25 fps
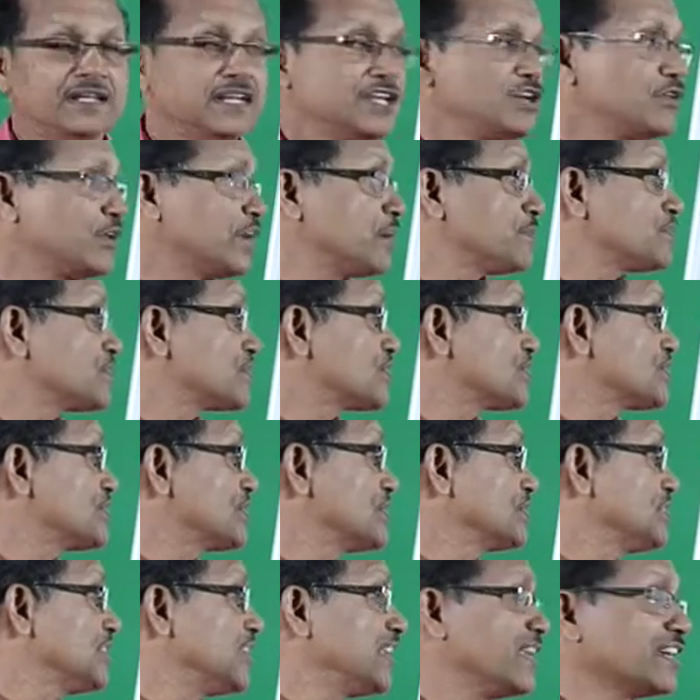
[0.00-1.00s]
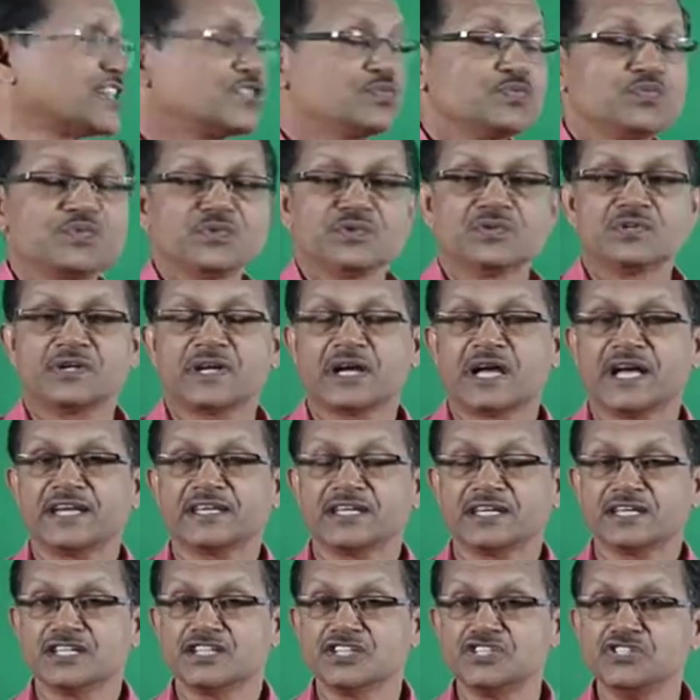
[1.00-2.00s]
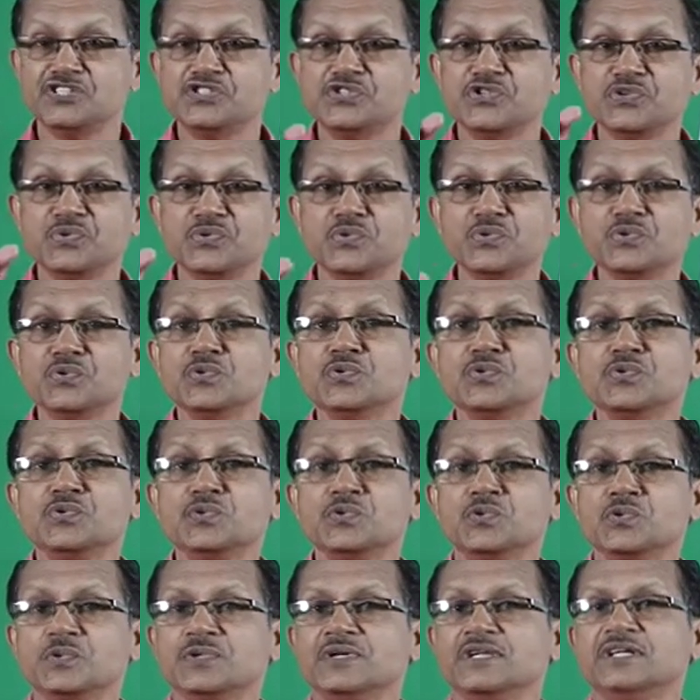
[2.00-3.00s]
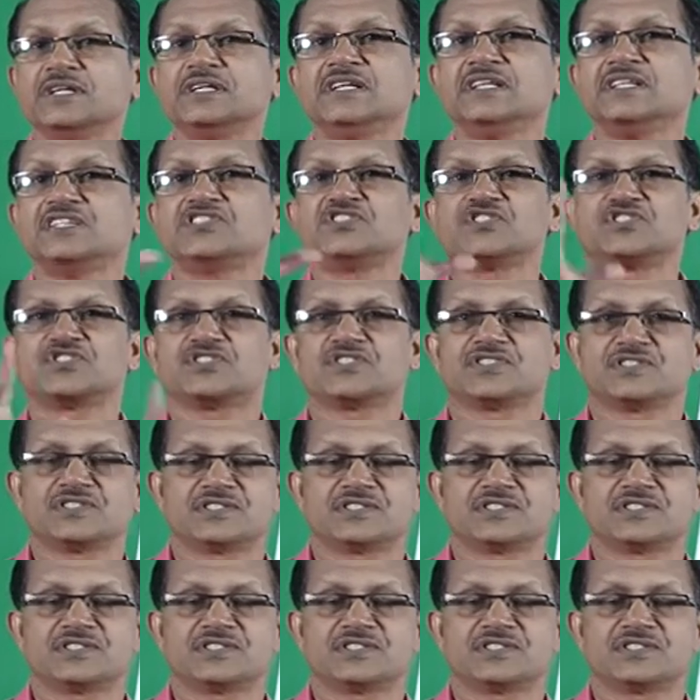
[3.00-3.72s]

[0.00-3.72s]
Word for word: Now I am stressing the next word, I can do it.